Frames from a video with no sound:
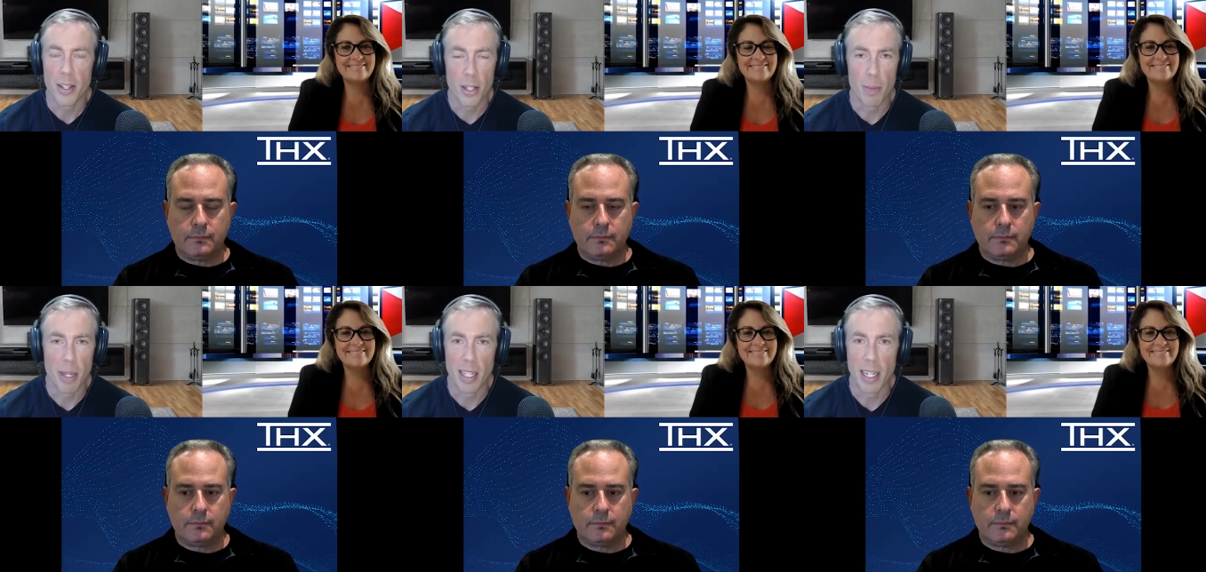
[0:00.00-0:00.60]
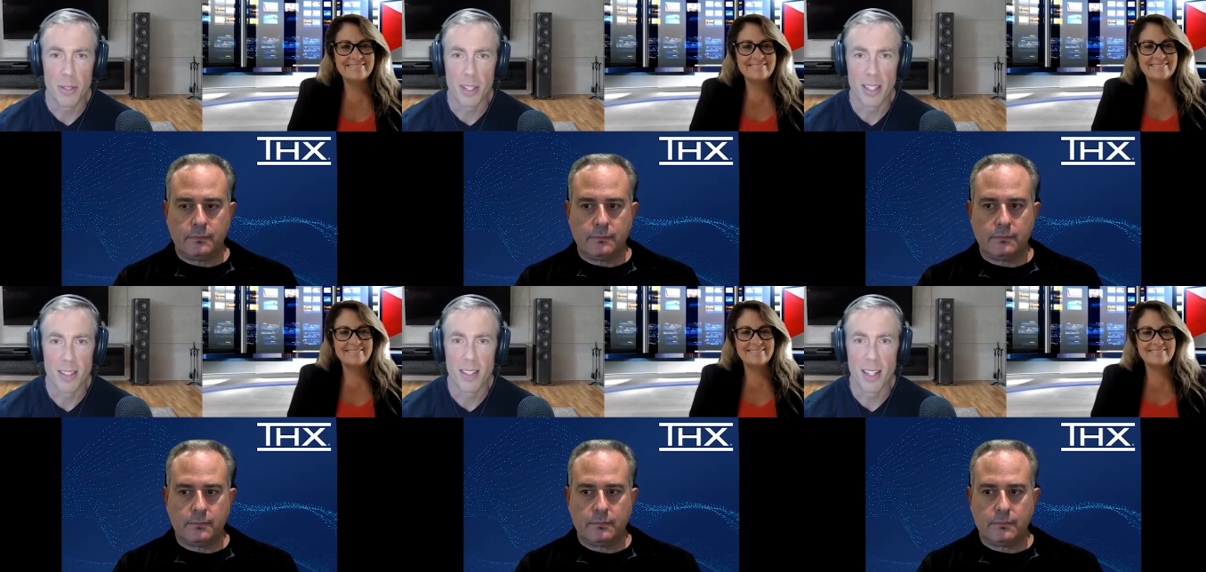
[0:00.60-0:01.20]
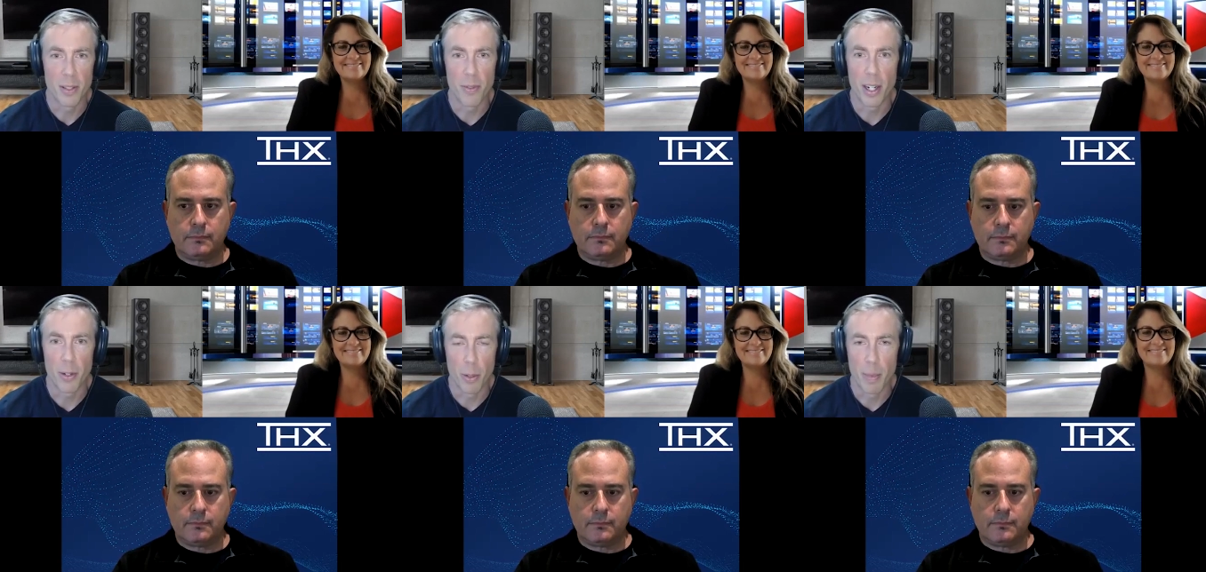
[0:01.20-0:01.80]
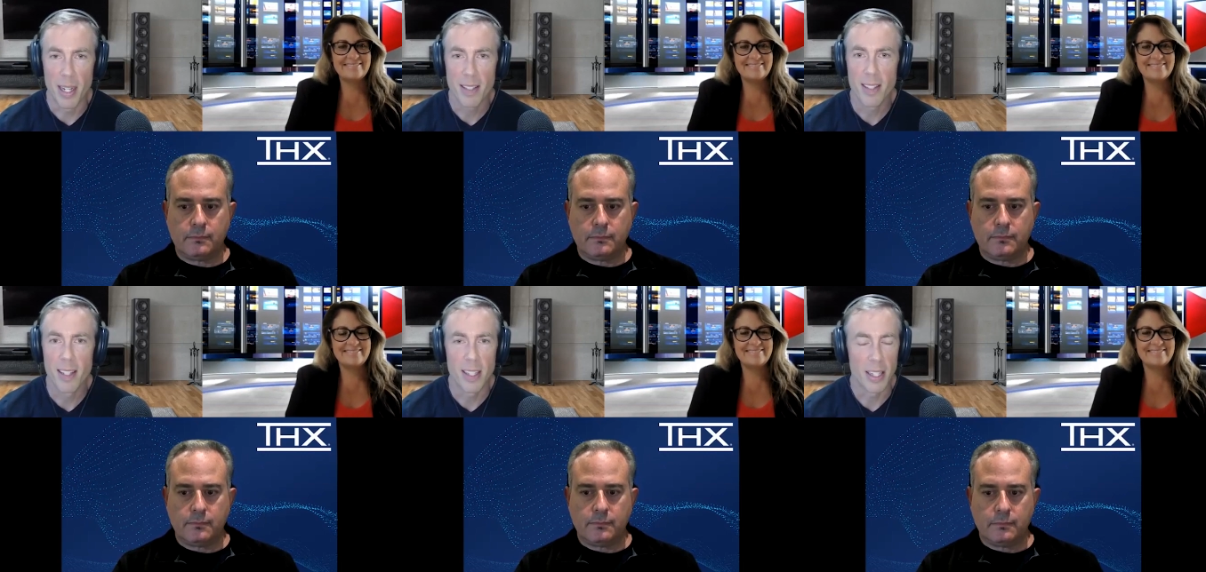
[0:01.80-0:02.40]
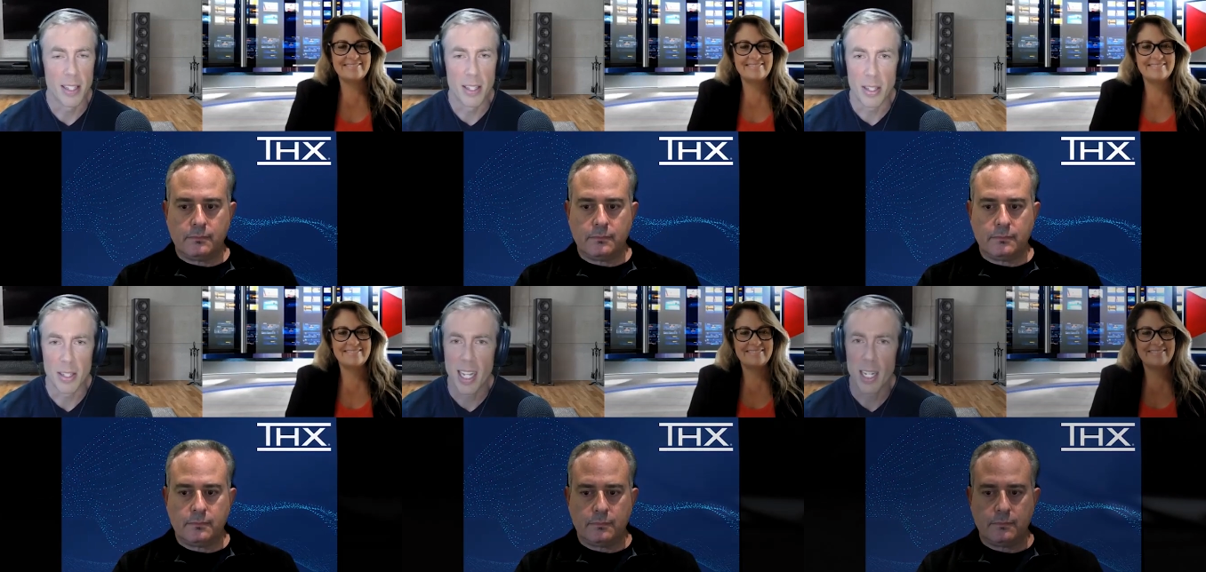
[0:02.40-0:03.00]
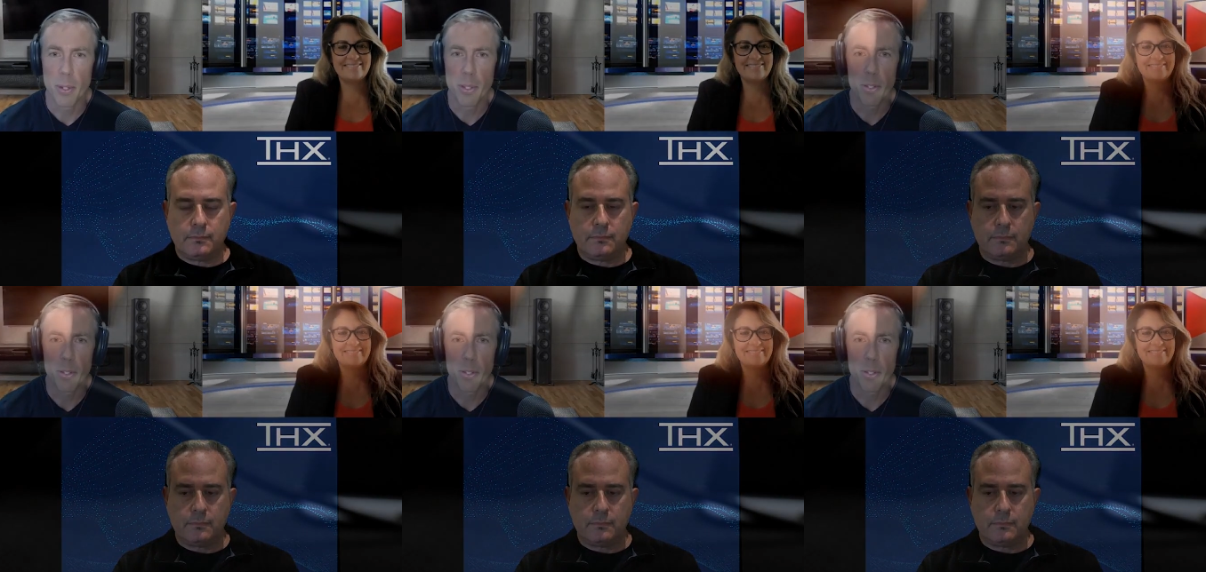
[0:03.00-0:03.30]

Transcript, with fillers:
Speaker 1: The all metal housing is is very robust. You can you can take it